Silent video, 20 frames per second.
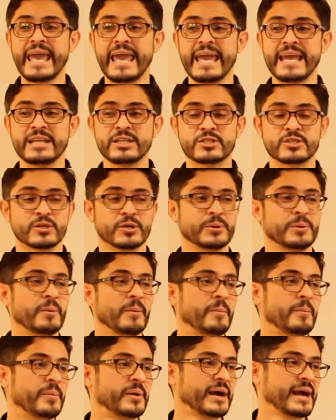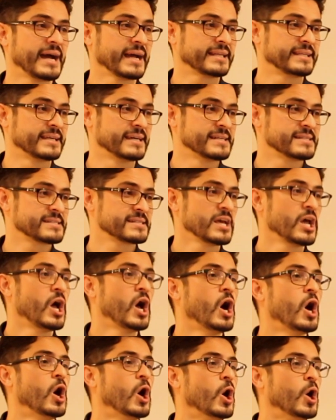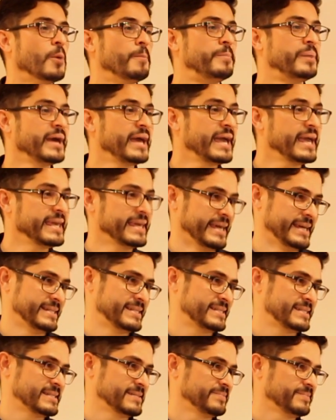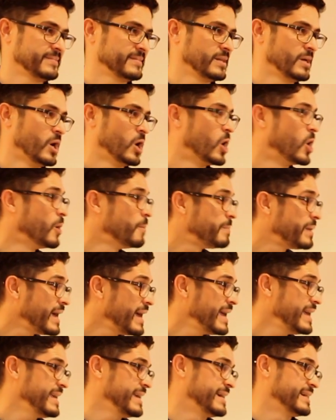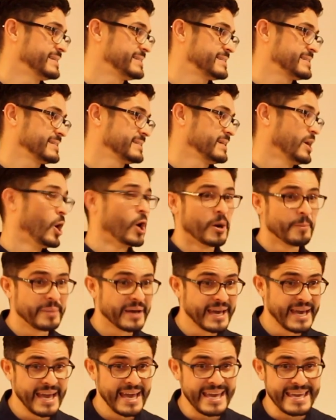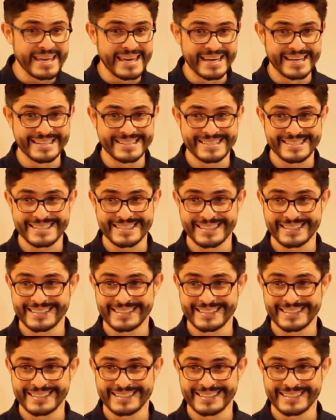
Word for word: into practice. Obey it. Obey it. Obey it.